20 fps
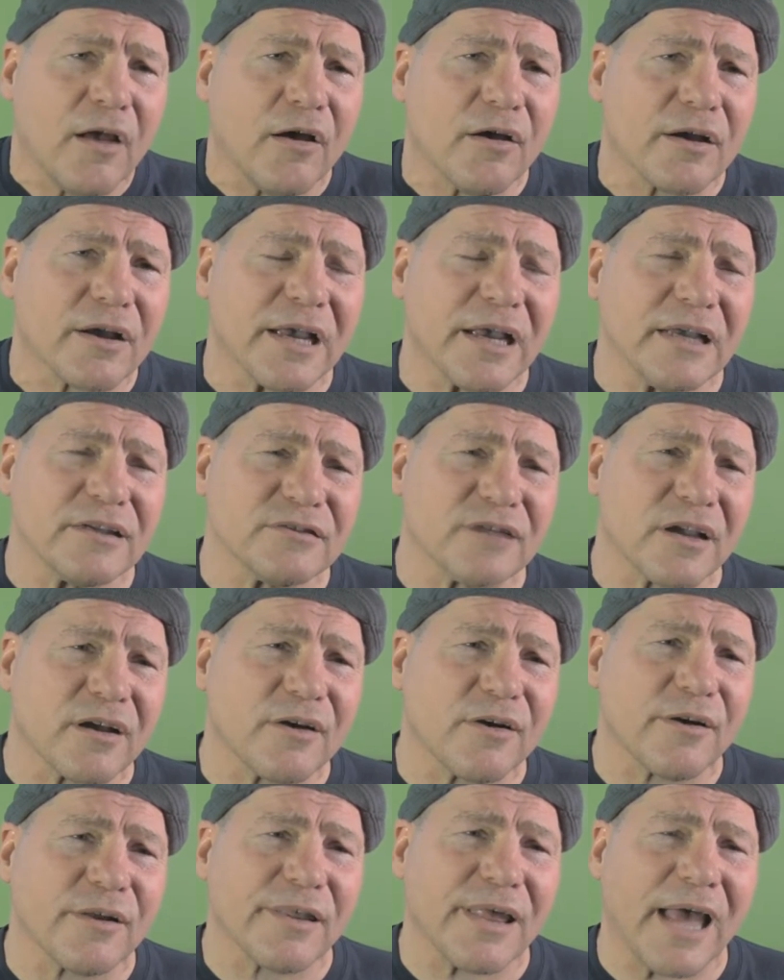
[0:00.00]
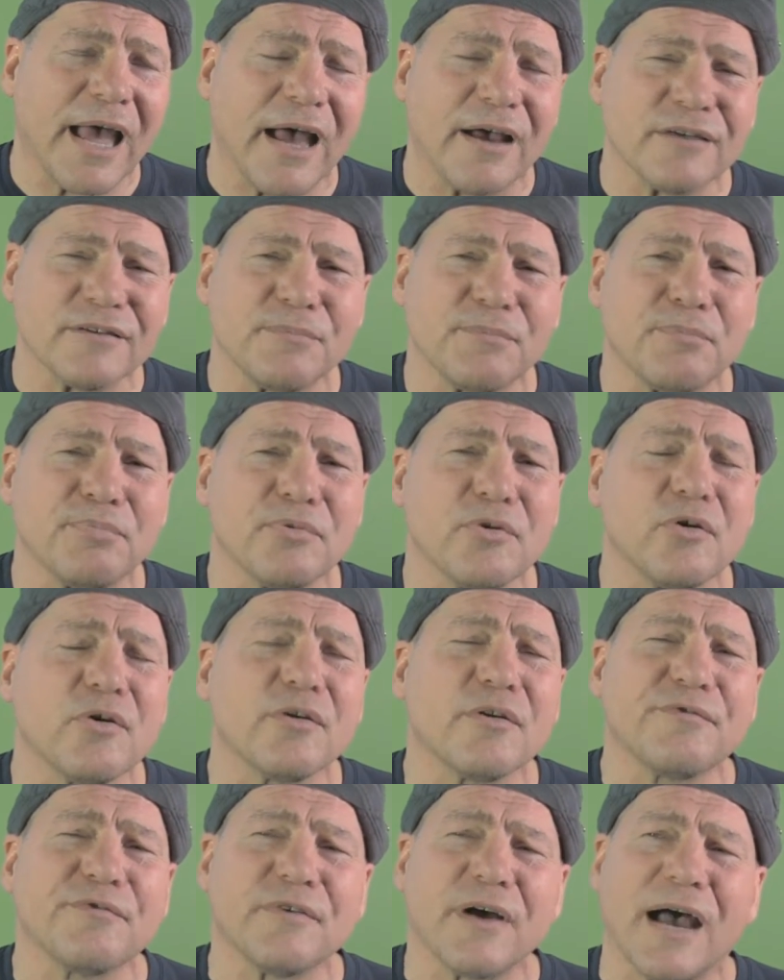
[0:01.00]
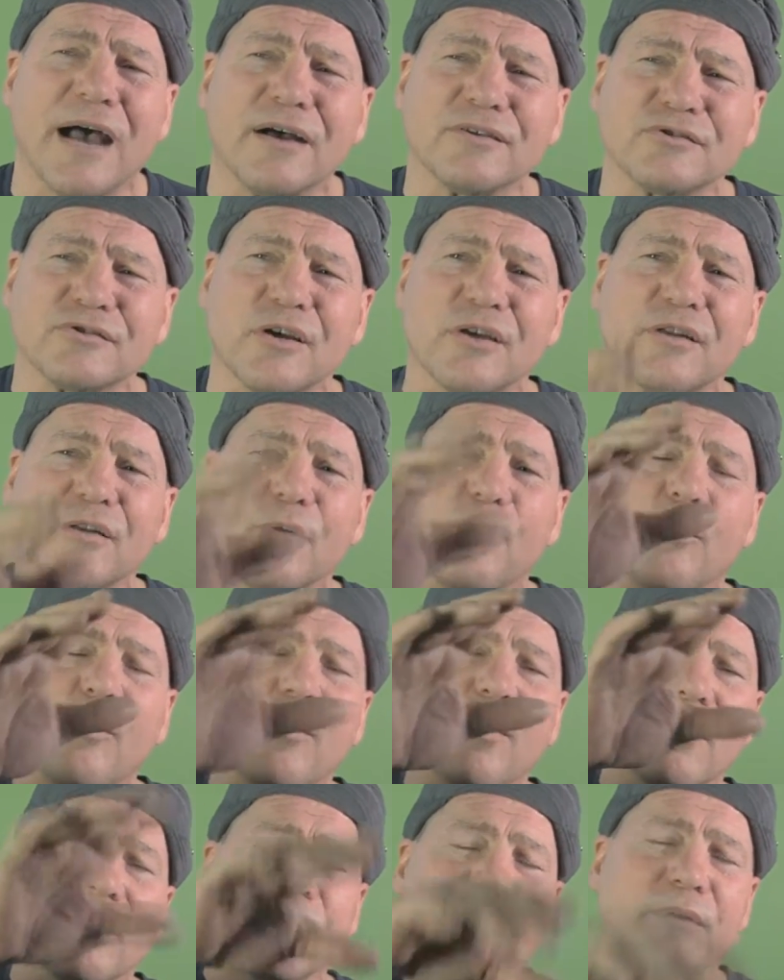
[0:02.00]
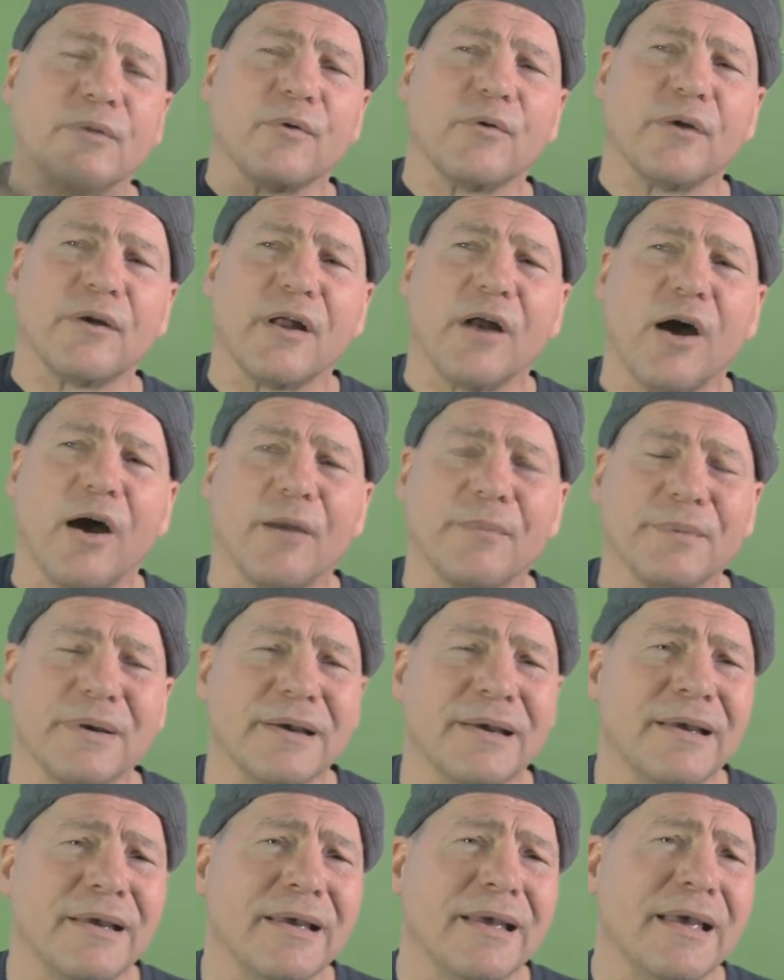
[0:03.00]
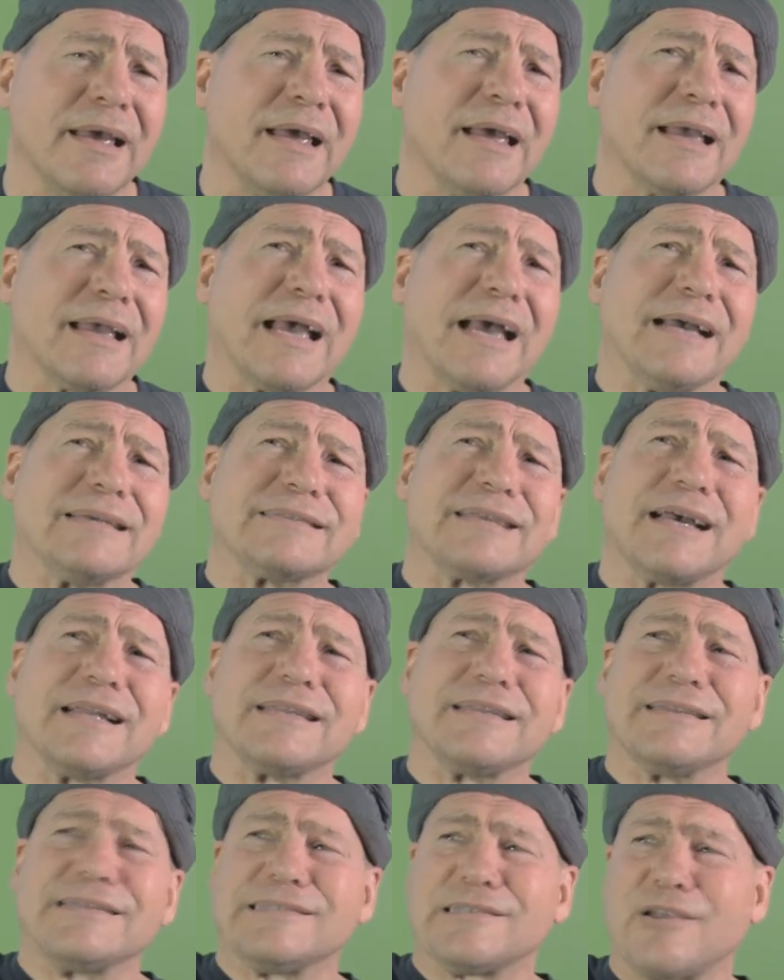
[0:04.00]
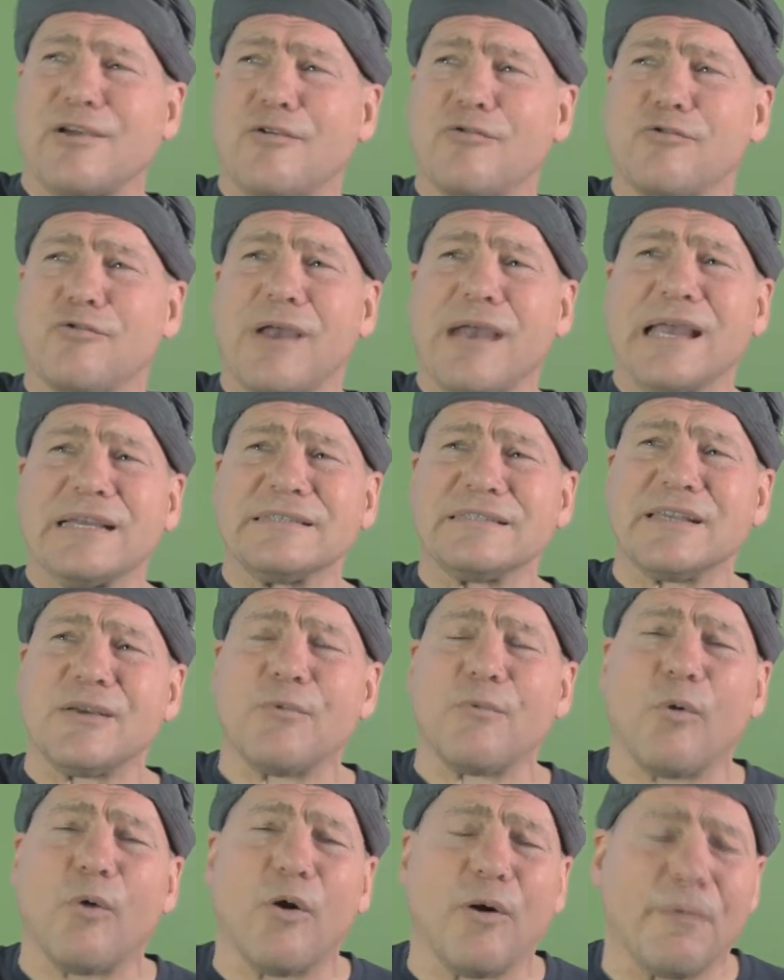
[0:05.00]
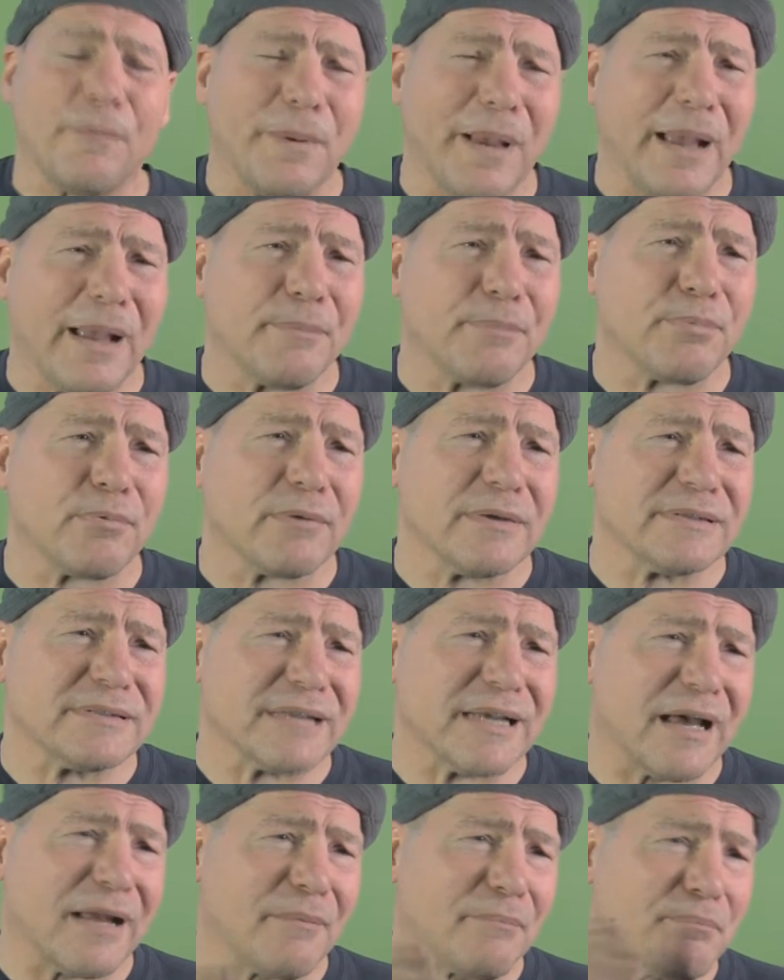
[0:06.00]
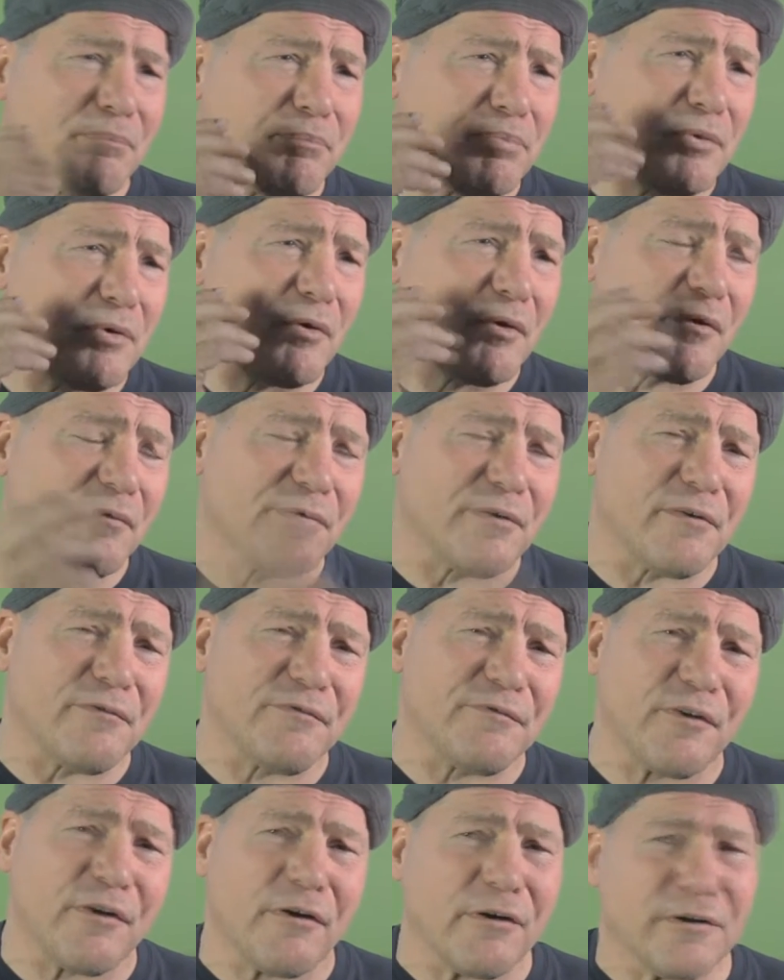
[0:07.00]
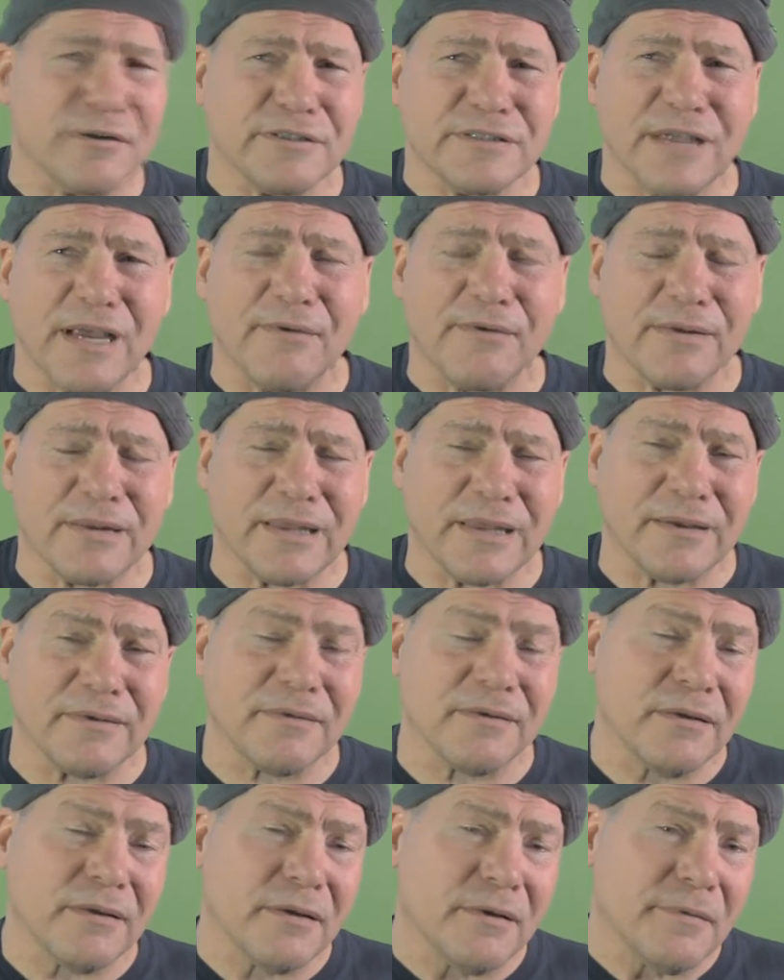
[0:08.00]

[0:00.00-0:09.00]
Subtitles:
Okay, so I go to the house. Beautiful house on the water in Lloyd Harbor. Guy's got this crazy wallpaper. He's got beautiful furniture, everything.